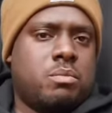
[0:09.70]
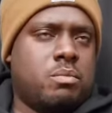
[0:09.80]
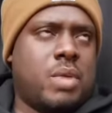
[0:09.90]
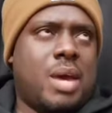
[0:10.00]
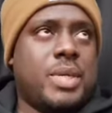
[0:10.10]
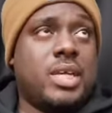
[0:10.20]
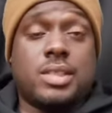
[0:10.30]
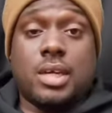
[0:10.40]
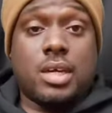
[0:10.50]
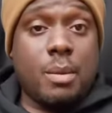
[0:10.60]
I'm
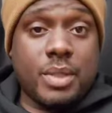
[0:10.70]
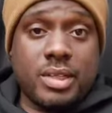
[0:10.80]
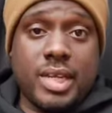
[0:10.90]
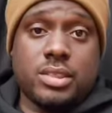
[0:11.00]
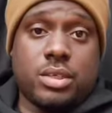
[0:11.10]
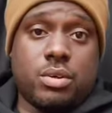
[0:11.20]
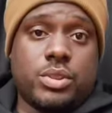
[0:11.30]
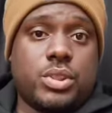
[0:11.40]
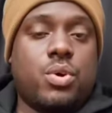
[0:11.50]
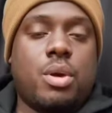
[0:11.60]
guessing a couple of days ago,
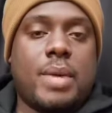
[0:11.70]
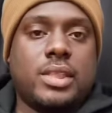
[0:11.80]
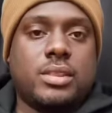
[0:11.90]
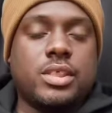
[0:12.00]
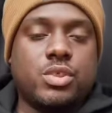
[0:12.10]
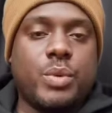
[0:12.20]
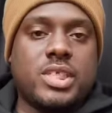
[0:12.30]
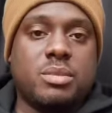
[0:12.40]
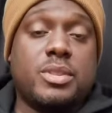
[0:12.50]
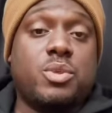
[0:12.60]
to talk about the
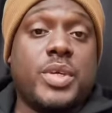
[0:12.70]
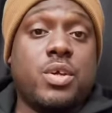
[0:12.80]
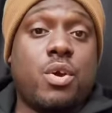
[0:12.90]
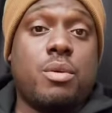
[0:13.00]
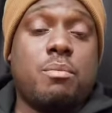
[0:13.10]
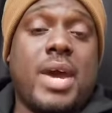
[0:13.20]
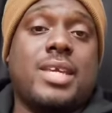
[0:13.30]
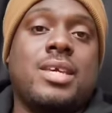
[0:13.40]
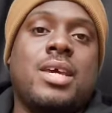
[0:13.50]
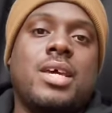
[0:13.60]
situation between her and
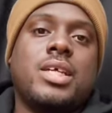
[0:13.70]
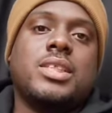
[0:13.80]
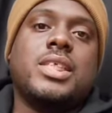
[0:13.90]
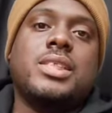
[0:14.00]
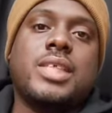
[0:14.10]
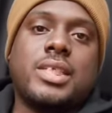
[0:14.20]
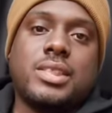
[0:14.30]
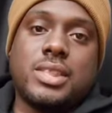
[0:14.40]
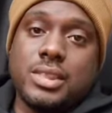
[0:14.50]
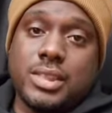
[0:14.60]
Mike. She said
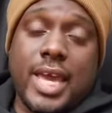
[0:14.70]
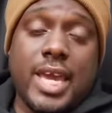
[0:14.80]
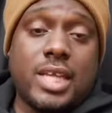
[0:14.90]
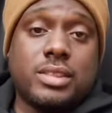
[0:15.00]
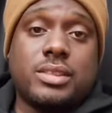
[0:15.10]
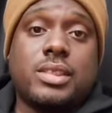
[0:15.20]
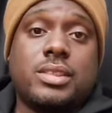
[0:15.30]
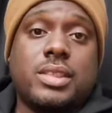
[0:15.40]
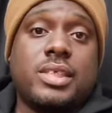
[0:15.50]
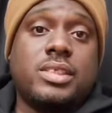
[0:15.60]
since the age of
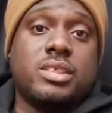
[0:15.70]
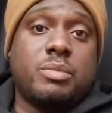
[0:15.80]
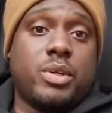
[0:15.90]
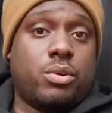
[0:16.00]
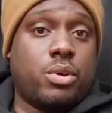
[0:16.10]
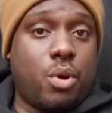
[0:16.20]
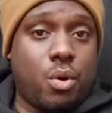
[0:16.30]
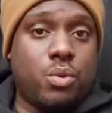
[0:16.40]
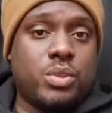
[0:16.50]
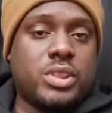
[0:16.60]
16, she's been on her
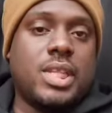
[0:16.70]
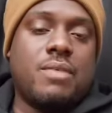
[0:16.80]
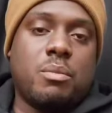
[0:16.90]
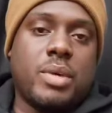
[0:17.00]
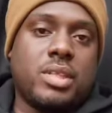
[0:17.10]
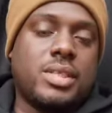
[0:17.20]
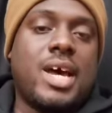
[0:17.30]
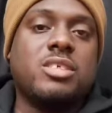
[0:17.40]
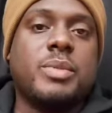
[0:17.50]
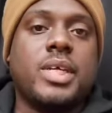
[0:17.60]
own. She left her mother's
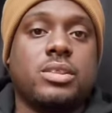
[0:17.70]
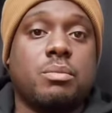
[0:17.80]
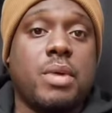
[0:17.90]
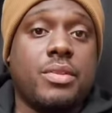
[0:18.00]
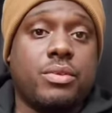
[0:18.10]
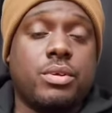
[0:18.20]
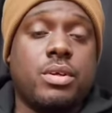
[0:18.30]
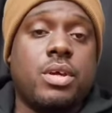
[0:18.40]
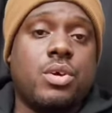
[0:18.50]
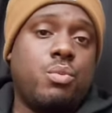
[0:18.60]
house because her mother
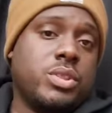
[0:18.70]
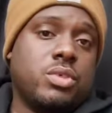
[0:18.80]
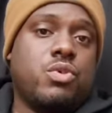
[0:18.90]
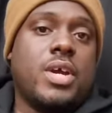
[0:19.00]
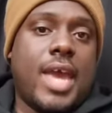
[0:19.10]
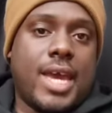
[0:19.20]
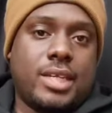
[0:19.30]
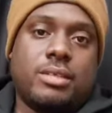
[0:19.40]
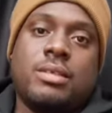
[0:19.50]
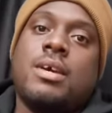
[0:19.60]
was a drug addict.